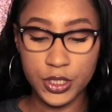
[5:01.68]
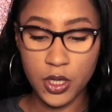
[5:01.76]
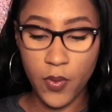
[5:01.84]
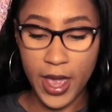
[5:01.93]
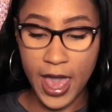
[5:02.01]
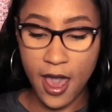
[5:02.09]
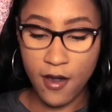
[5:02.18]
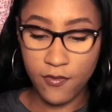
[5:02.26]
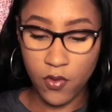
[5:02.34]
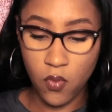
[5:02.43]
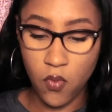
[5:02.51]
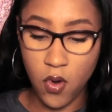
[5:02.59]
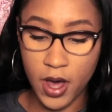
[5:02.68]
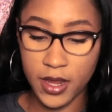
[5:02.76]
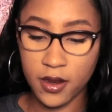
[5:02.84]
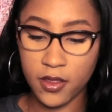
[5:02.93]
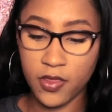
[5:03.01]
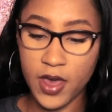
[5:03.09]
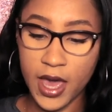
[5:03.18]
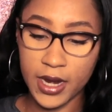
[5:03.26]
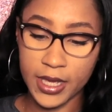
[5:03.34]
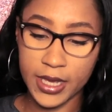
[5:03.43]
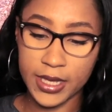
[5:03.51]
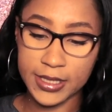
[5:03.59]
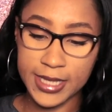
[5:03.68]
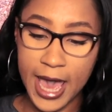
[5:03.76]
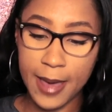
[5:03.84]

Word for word: So I have one that is